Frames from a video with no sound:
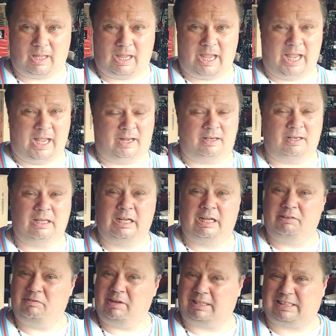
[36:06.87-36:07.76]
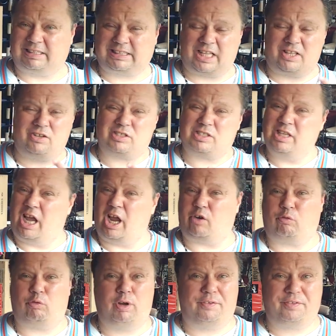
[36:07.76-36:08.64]
And not to say there's
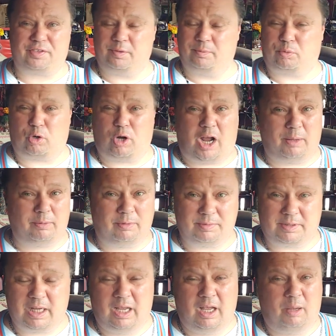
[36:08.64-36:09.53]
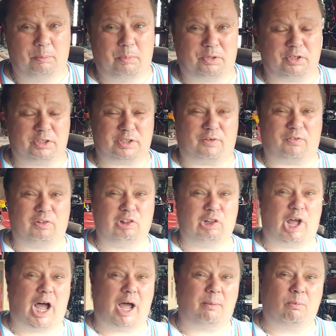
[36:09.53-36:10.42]
not rifts and problems, but there's a
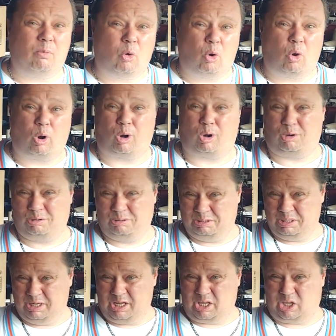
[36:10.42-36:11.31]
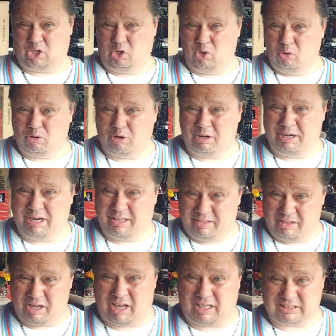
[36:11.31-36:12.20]
lot more unity
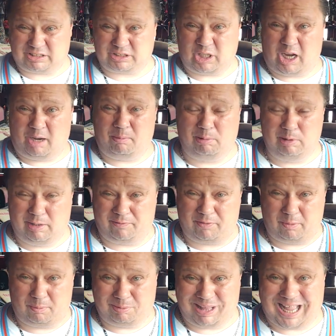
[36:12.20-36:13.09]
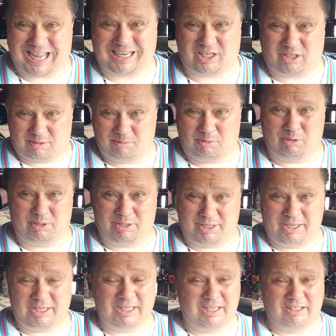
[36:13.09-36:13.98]
in the ensemble of the Black
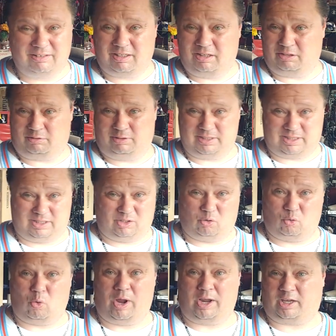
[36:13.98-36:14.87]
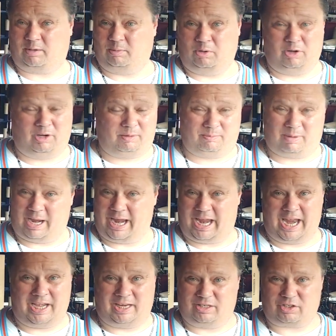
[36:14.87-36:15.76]
community than there is in the white community by
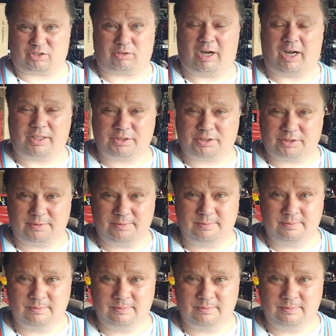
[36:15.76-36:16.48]
any stretch.